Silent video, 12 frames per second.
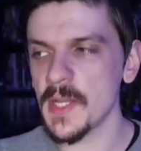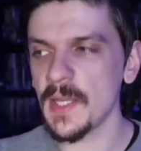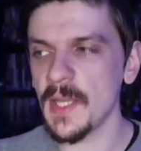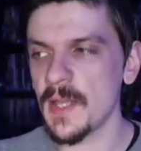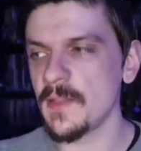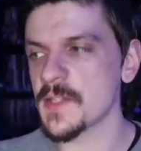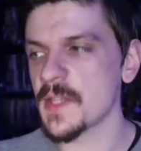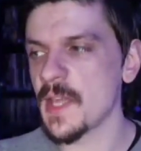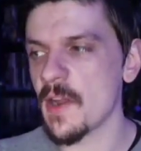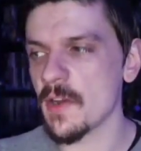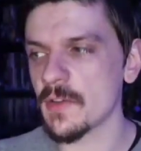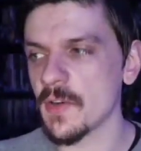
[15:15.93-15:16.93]
And again, this
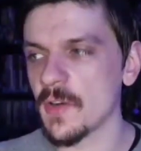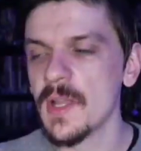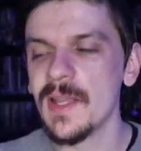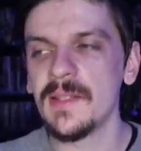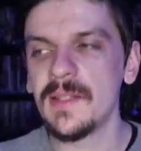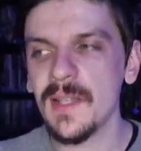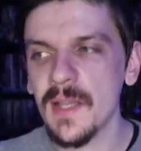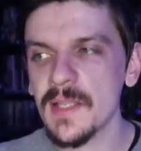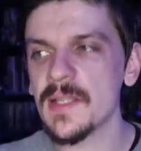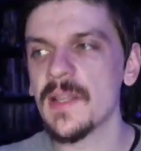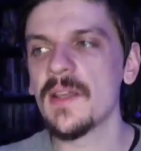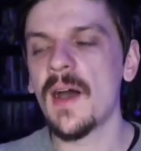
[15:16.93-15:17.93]
character
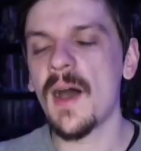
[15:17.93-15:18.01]
does